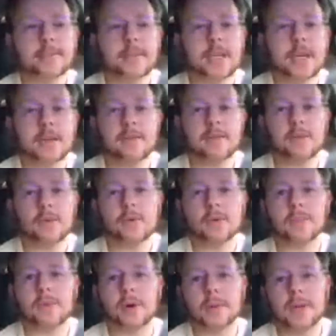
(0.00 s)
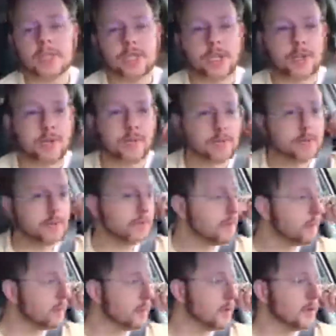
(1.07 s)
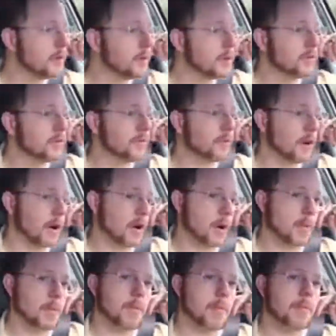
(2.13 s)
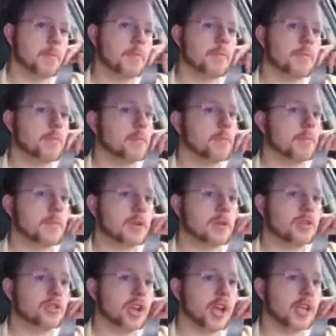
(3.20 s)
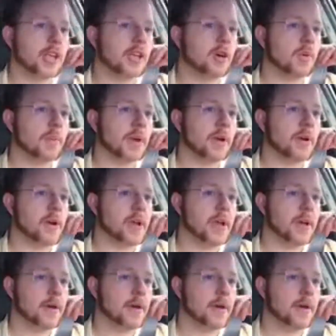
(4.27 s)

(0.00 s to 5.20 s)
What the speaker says: get full permission from Jackie Hill Perry.